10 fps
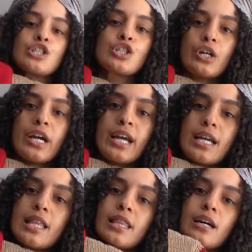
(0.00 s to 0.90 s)
during
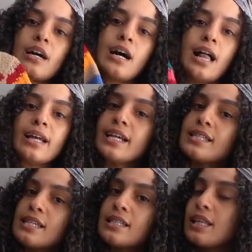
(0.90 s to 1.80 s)
the holiday
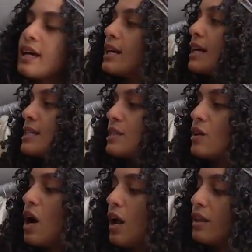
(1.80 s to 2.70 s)
season, like a nice
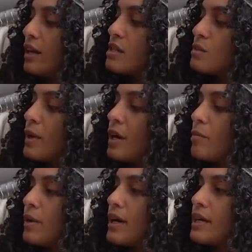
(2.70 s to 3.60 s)
little holiday sweater,
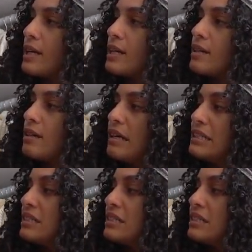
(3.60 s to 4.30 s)
but I